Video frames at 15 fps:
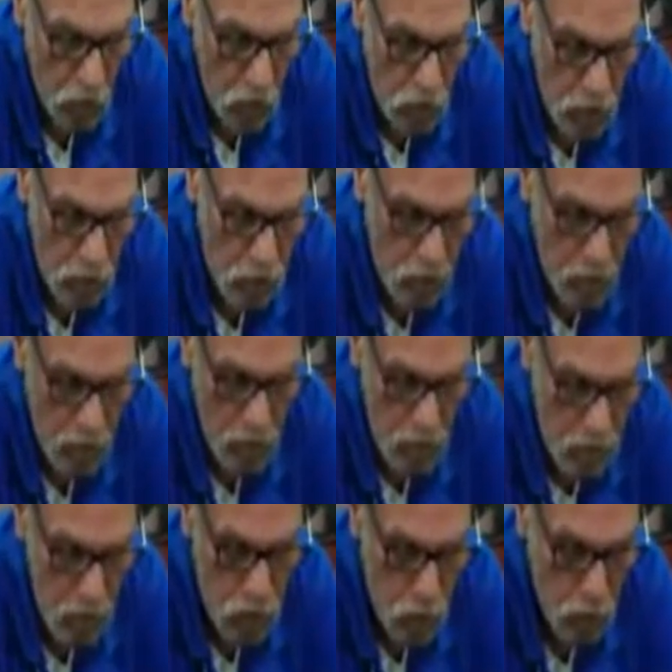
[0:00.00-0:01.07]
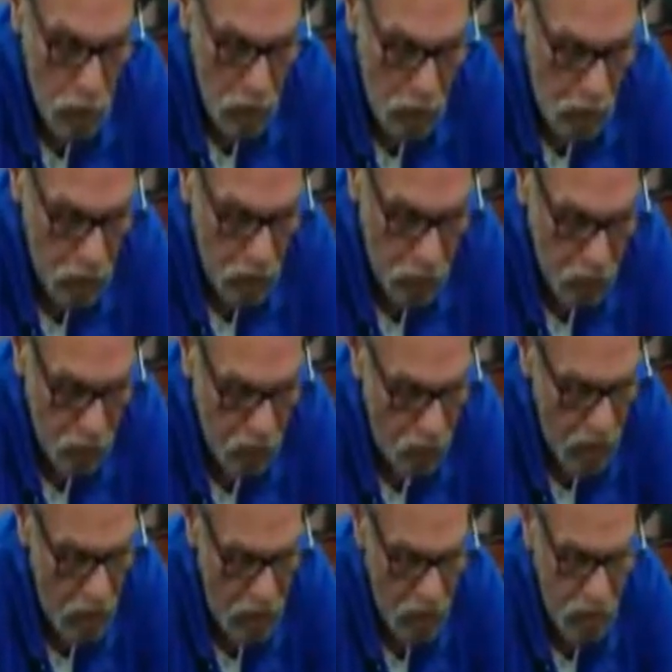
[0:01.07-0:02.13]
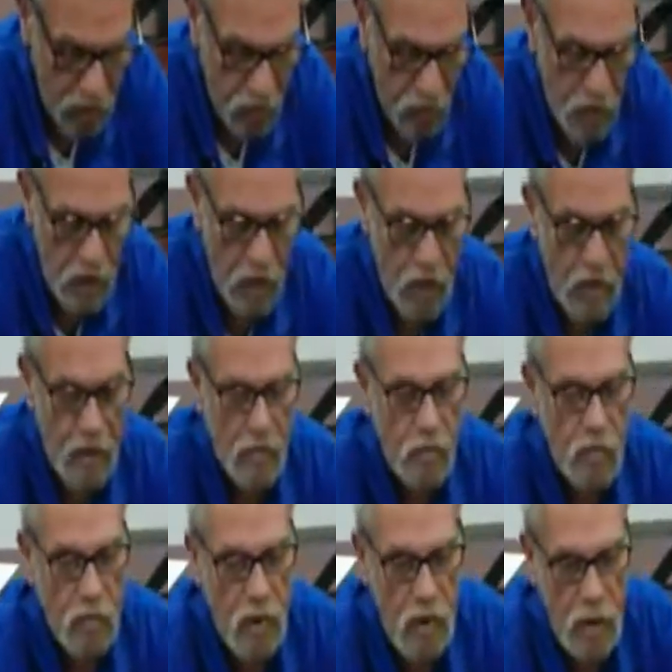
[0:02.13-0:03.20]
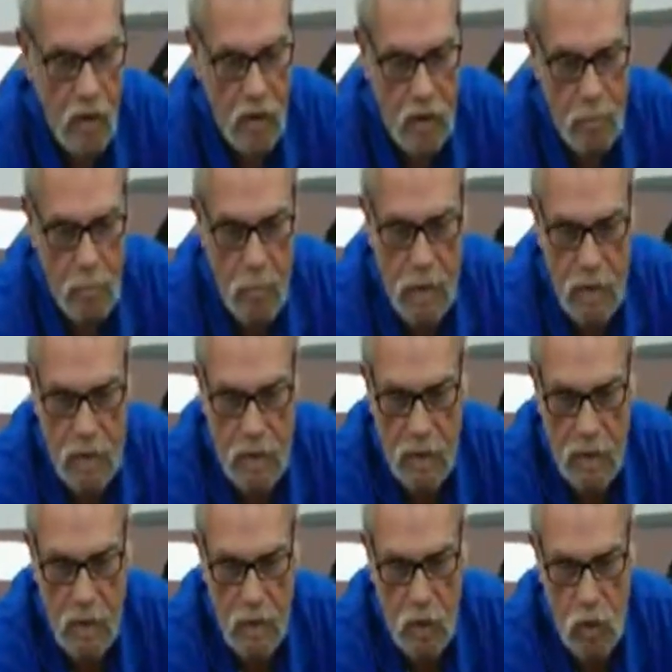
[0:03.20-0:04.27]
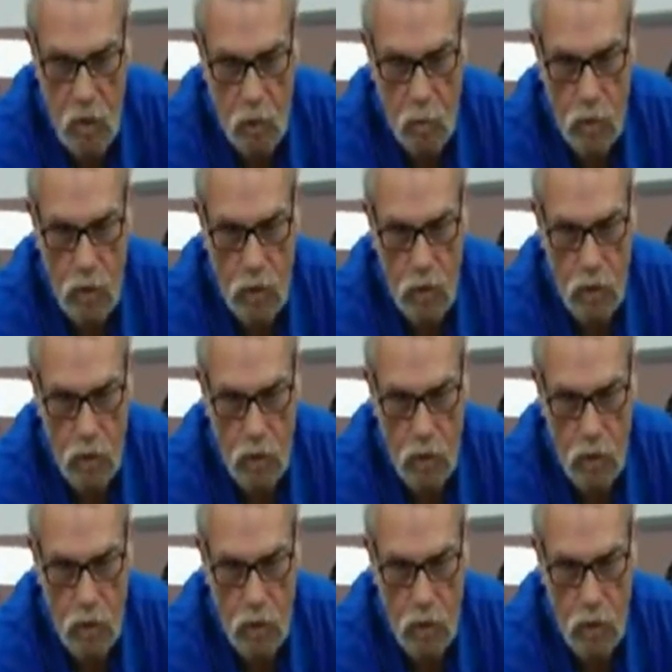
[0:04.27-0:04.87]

on to another very, very, very basic instrument